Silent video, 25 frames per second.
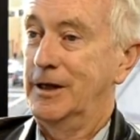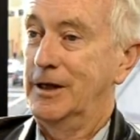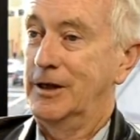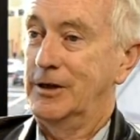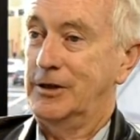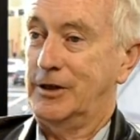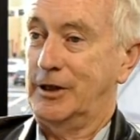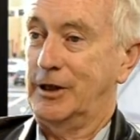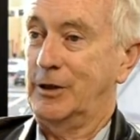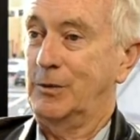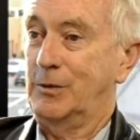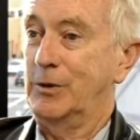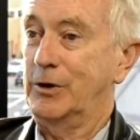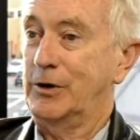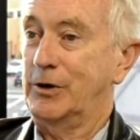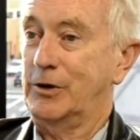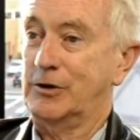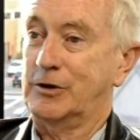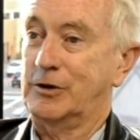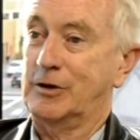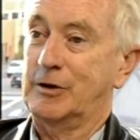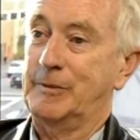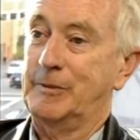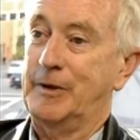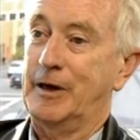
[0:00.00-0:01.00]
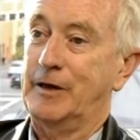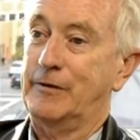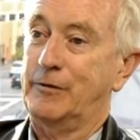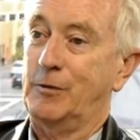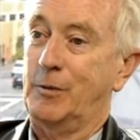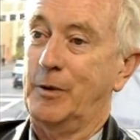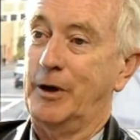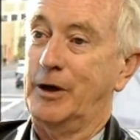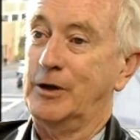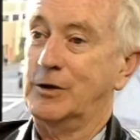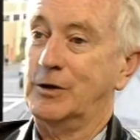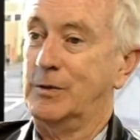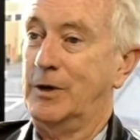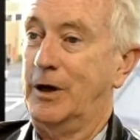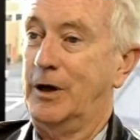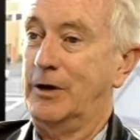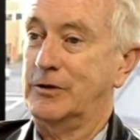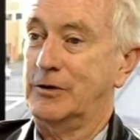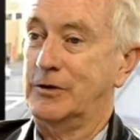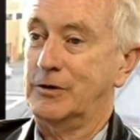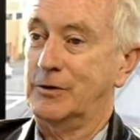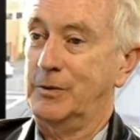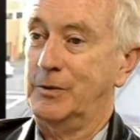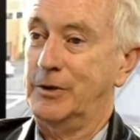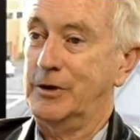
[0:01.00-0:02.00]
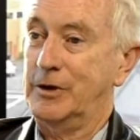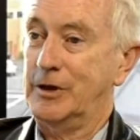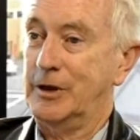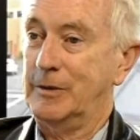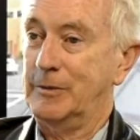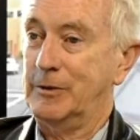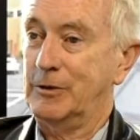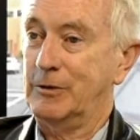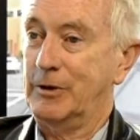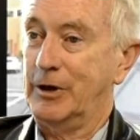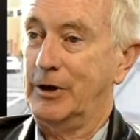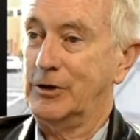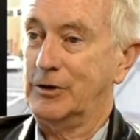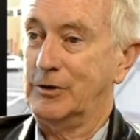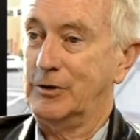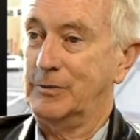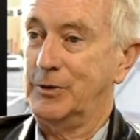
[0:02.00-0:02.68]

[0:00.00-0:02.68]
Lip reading: telling workers to demand for wage rises when the immigration